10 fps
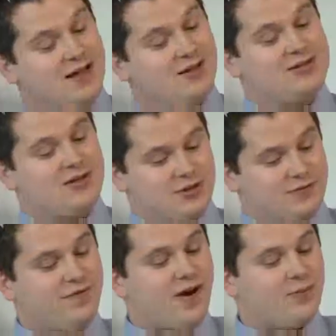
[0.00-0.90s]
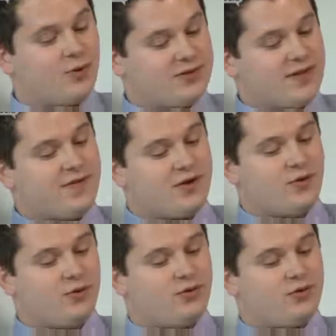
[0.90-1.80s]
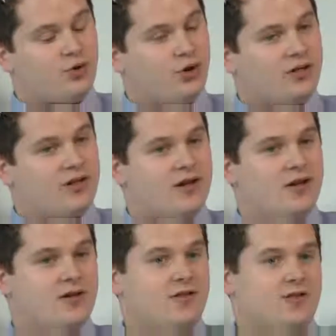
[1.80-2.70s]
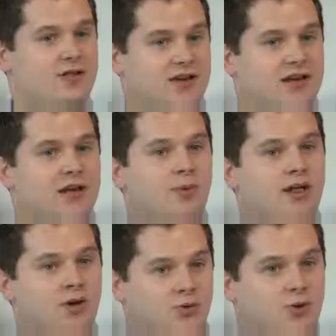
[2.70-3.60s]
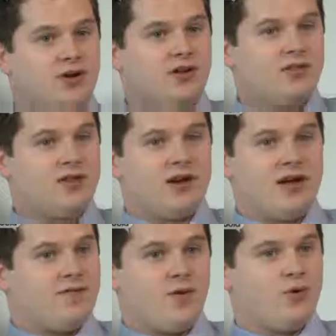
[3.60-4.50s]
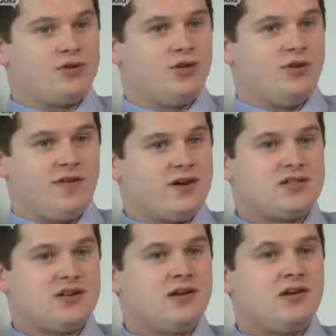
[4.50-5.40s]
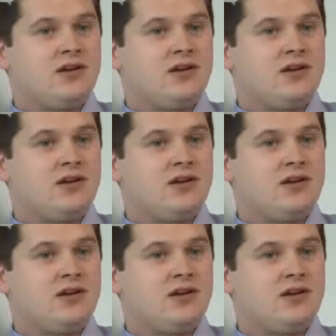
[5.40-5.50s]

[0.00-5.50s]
I'll tell you, it's far more difficult doing the degree while I was working than it ever was at university.